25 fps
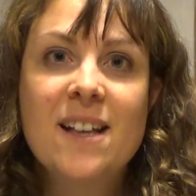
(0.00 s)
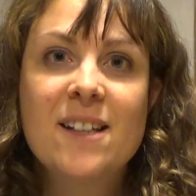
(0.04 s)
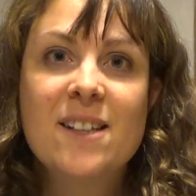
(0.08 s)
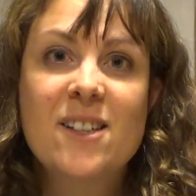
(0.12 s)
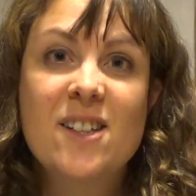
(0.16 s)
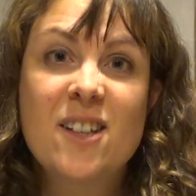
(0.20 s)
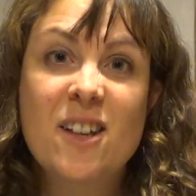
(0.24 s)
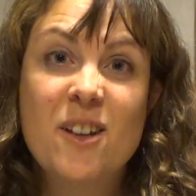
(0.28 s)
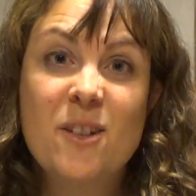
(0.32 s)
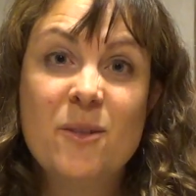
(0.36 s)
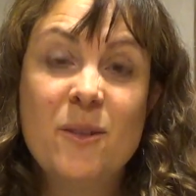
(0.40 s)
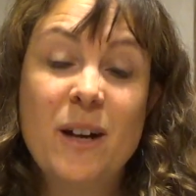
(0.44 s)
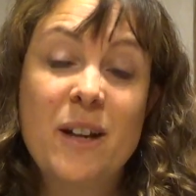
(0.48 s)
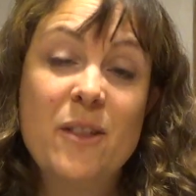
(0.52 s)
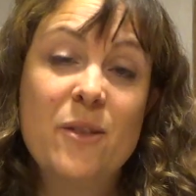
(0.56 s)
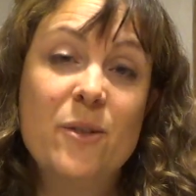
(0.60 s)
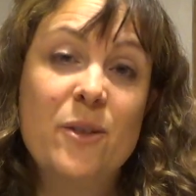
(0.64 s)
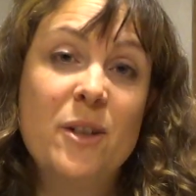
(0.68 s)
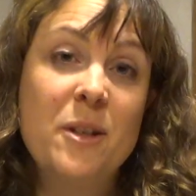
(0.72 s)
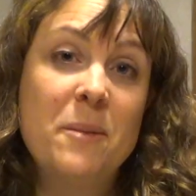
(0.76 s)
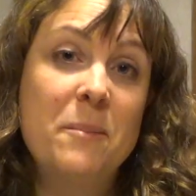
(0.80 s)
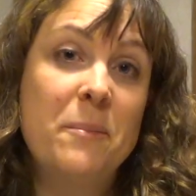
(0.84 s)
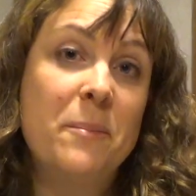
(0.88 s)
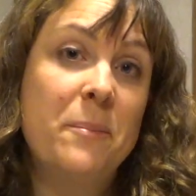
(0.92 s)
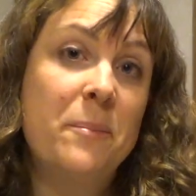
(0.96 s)
So I
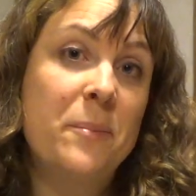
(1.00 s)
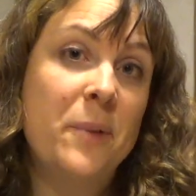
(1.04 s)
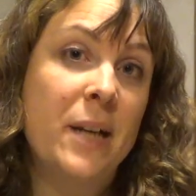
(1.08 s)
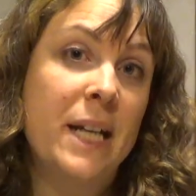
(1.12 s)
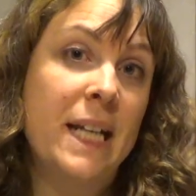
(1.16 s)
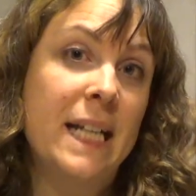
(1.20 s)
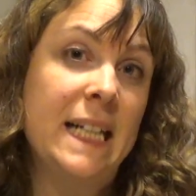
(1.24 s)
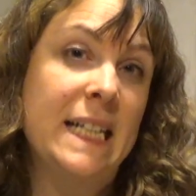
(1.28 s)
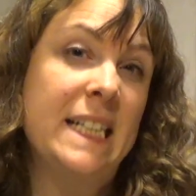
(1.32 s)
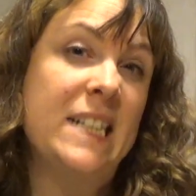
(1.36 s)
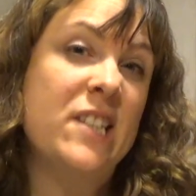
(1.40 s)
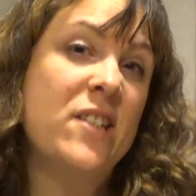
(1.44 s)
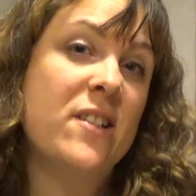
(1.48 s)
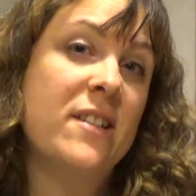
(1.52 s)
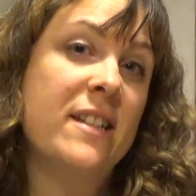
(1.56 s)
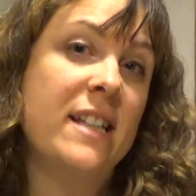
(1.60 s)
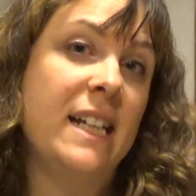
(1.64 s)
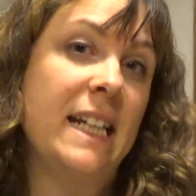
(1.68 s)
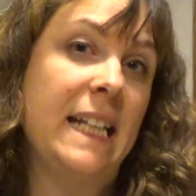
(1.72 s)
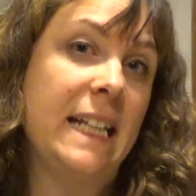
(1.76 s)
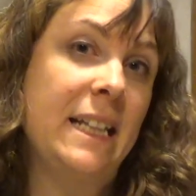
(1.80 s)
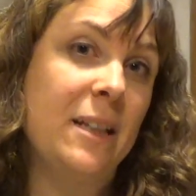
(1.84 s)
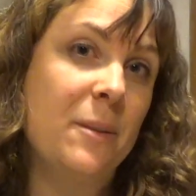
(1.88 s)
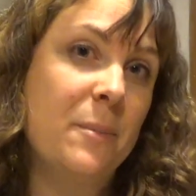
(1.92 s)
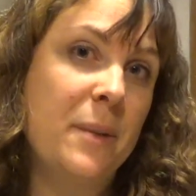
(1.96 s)
thought I'd bring just a
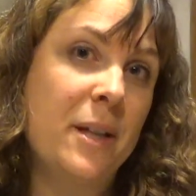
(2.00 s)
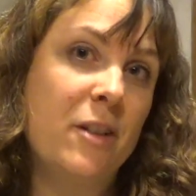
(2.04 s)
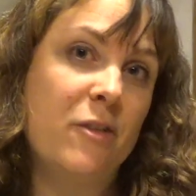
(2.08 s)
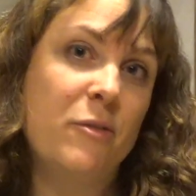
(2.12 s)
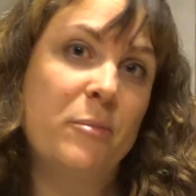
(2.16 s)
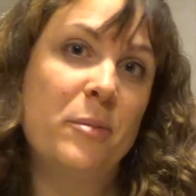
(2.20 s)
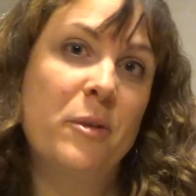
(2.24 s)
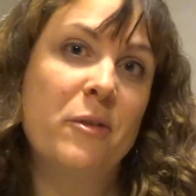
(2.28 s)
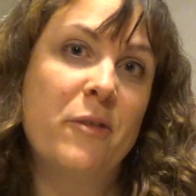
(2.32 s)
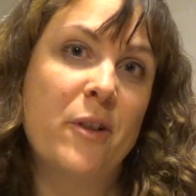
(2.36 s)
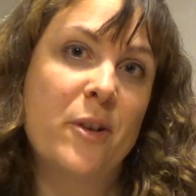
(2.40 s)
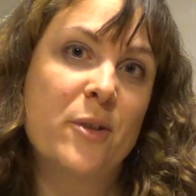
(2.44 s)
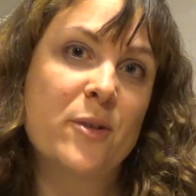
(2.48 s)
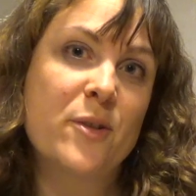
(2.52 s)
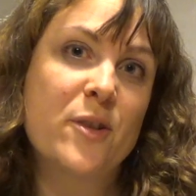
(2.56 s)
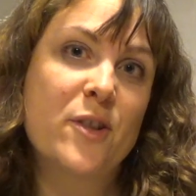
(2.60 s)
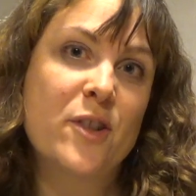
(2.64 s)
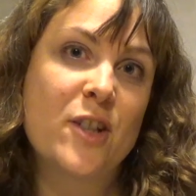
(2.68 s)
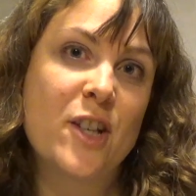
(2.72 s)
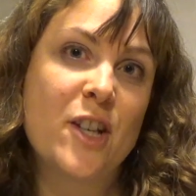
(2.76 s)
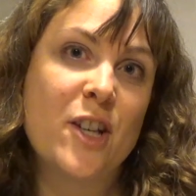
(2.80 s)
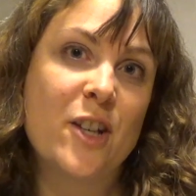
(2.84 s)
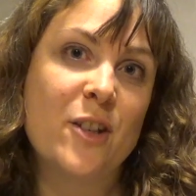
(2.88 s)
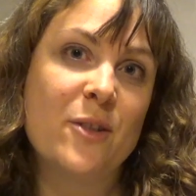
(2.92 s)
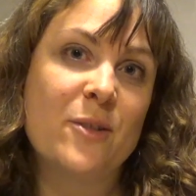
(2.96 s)
little bit of Provence
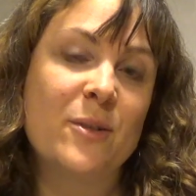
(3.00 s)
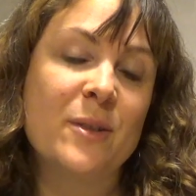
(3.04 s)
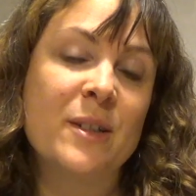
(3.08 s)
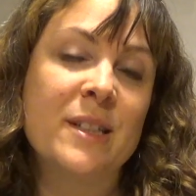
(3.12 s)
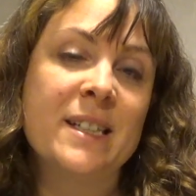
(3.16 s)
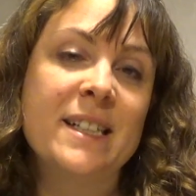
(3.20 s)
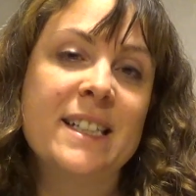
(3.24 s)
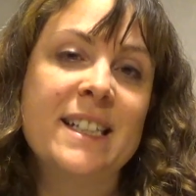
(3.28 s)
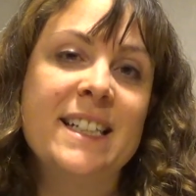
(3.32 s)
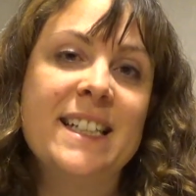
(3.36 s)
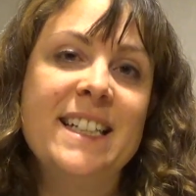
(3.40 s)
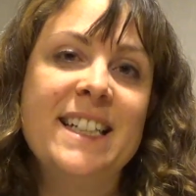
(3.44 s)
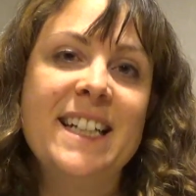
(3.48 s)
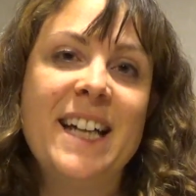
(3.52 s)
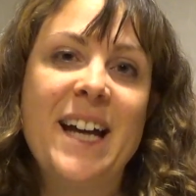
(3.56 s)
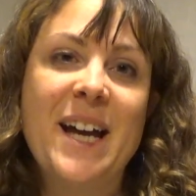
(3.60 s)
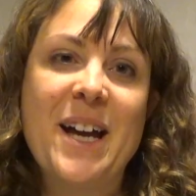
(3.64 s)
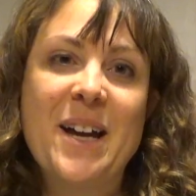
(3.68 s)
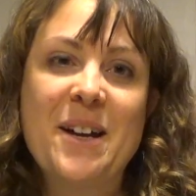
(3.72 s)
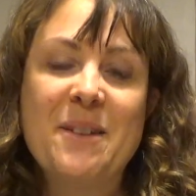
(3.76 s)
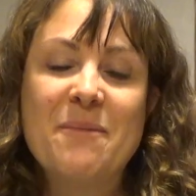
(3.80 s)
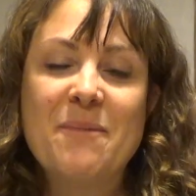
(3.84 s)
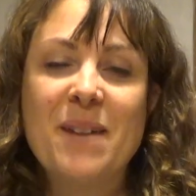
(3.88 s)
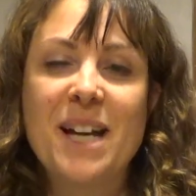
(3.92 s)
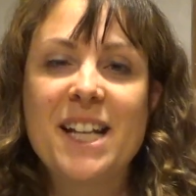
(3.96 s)
to you
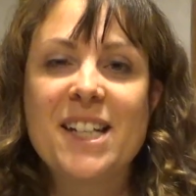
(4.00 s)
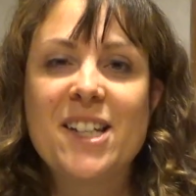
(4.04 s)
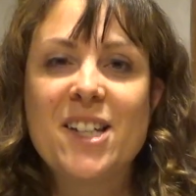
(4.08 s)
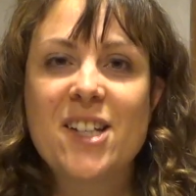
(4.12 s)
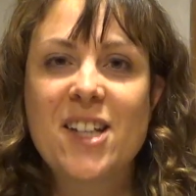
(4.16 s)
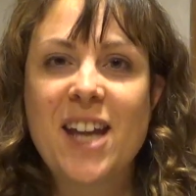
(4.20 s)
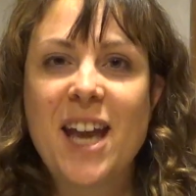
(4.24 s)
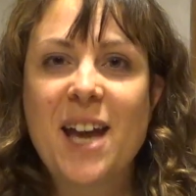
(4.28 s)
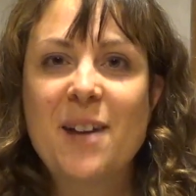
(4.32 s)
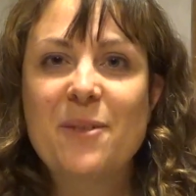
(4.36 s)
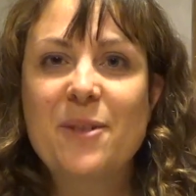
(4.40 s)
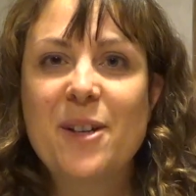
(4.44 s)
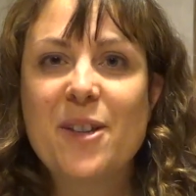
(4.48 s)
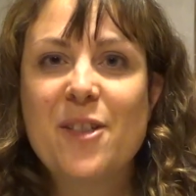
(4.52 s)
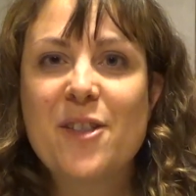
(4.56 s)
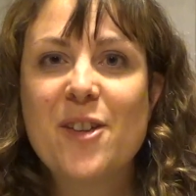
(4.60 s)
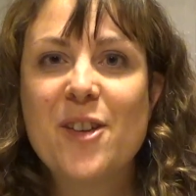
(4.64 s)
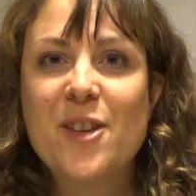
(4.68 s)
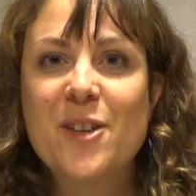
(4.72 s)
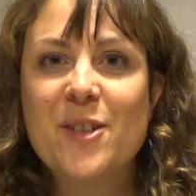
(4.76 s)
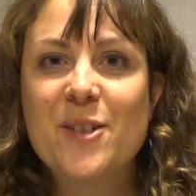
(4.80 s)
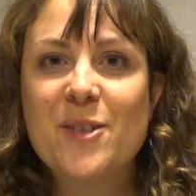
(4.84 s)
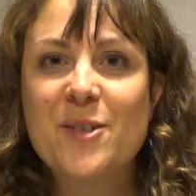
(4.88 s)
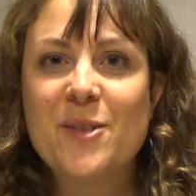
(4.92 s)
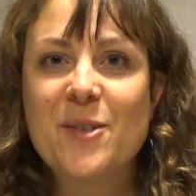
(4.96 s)
and share with
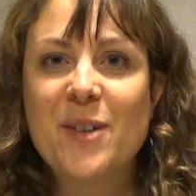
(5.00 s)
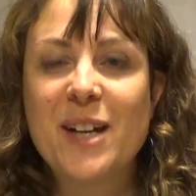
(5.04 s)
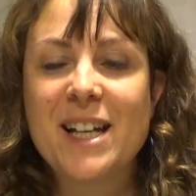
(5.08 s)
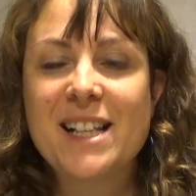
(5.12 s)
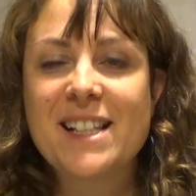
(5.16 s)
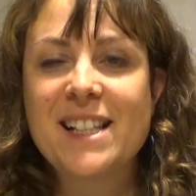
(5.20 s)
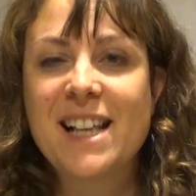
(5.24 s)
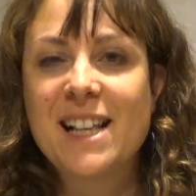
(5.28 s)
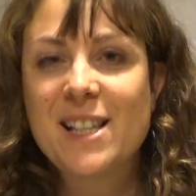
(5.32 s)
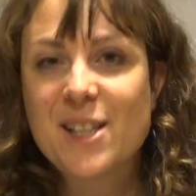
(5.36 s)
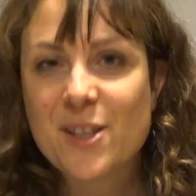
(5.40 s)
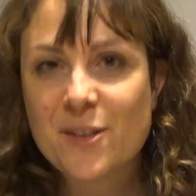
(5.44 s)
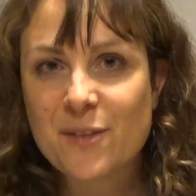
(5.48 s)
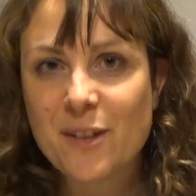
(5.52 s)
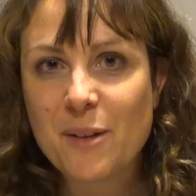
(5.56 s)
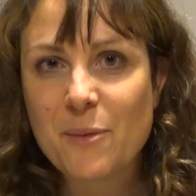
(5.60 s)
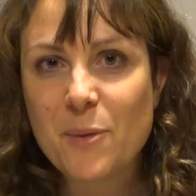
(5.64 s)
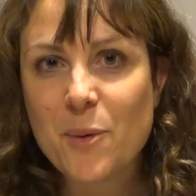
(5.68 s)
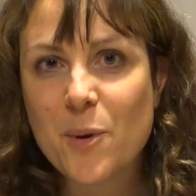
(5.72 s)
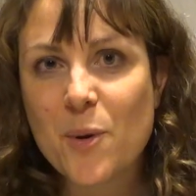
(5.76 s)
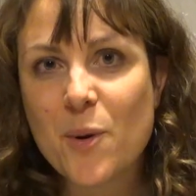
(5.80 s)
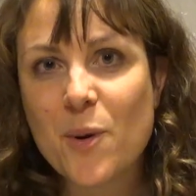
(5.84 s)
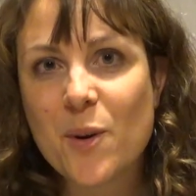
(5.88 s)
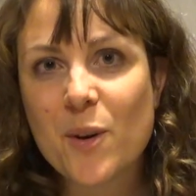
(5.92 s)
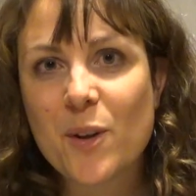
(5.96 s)
you a sensory
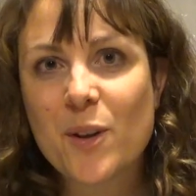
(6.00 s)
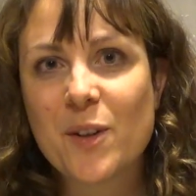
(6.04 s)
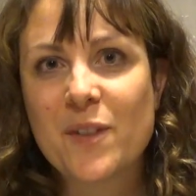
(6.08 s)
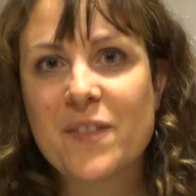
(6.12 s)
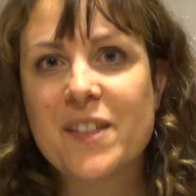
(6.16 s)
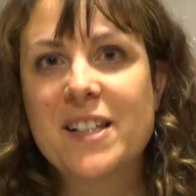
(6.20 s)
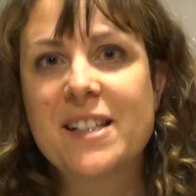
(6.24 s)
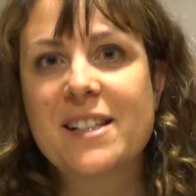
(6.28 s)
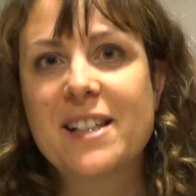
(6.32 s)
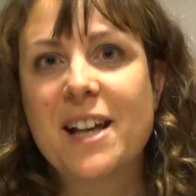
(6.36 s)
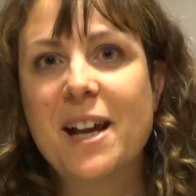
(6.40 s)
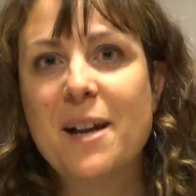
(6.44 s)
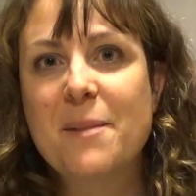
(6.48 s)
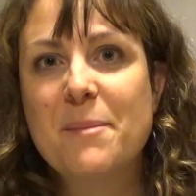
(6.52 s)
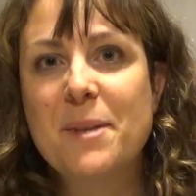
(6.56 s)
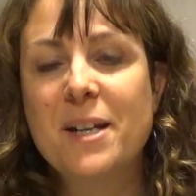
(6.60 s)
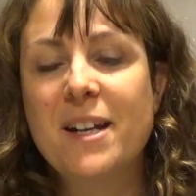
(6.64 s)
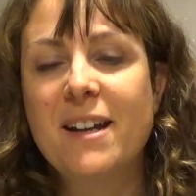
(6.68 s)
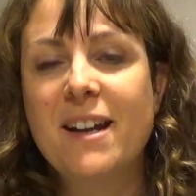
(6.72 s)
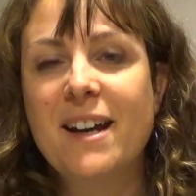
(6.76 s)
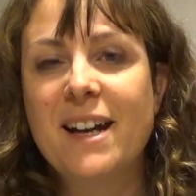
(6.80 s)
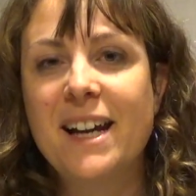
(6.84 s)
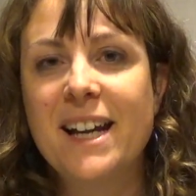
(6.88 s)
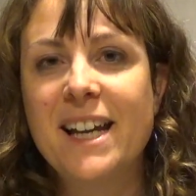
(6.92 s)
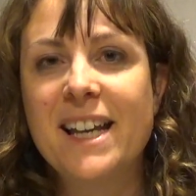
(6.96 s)
walk that Simon
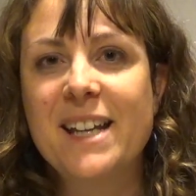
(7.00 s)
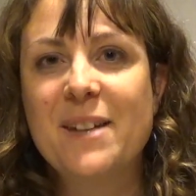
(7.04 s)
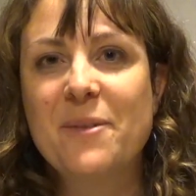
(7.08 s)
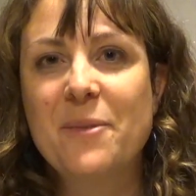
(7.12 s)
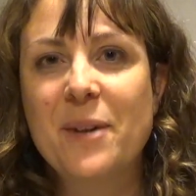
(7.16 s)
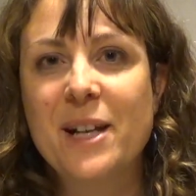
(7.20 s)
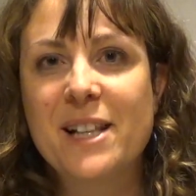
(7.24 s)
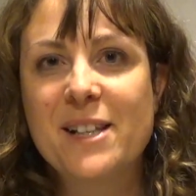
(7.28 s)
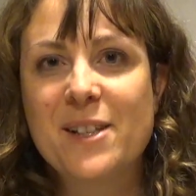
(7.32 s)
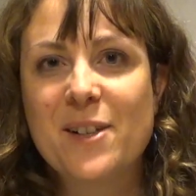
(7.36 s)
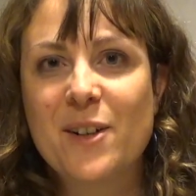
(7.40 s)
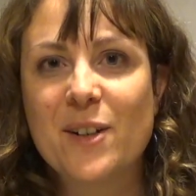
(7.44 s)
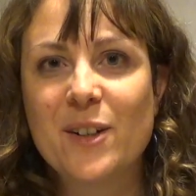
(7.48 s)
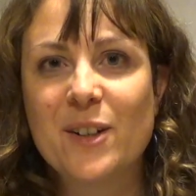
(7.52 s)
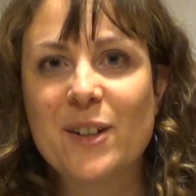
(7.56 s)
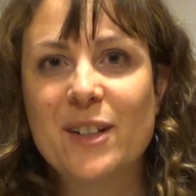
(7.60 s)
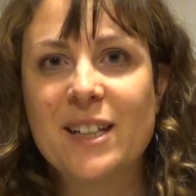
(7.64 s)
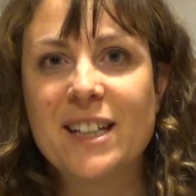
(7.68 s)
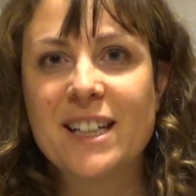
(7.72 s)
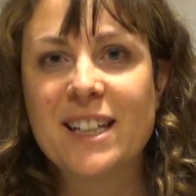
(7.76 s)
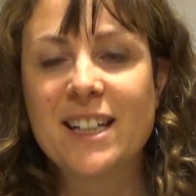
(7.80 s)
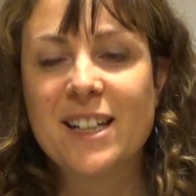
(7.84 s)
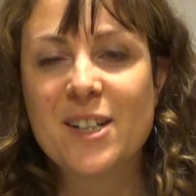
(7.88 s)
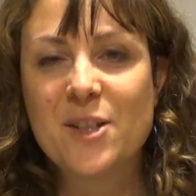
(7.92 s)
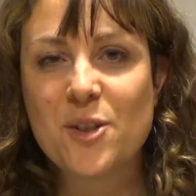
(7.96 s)
and I went
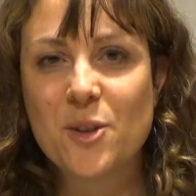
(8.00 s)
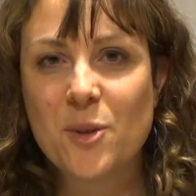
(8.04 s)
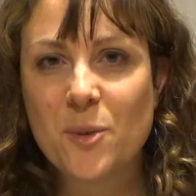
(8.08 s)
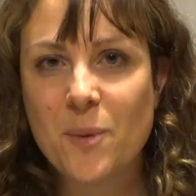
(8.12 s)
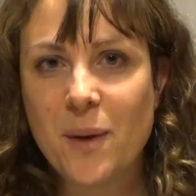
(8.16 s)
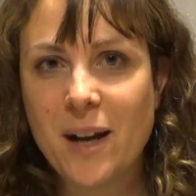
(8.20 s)
on a short